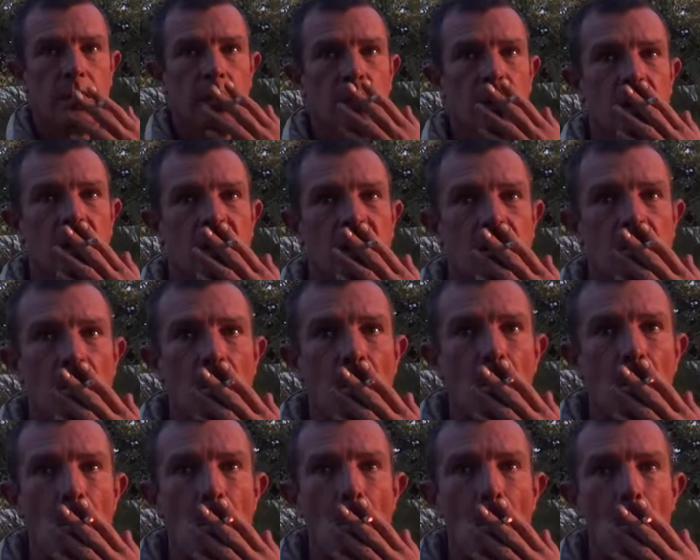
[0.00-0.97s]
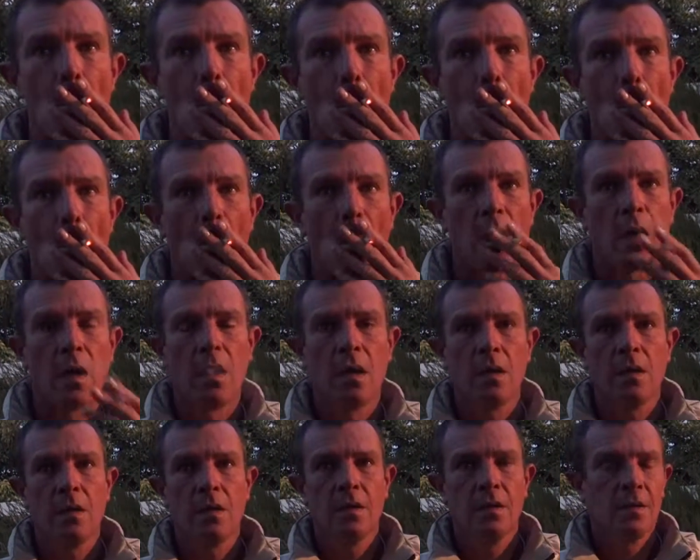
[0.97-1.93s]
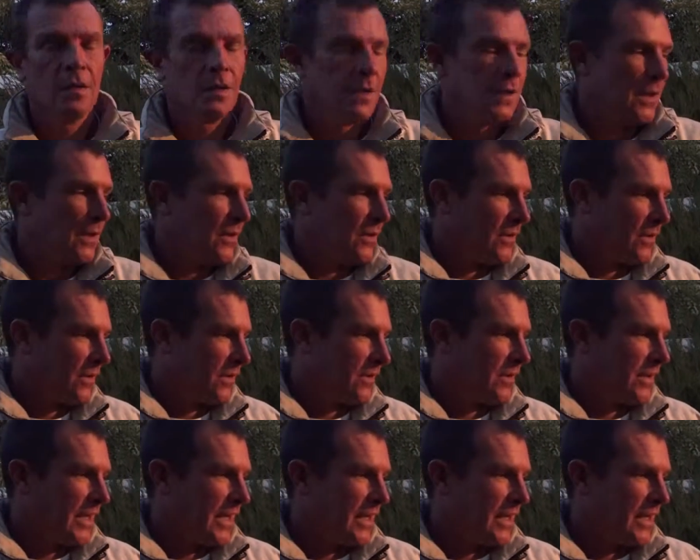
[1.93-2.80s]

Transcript: Tell me about the Maasai you used once to guard your truck.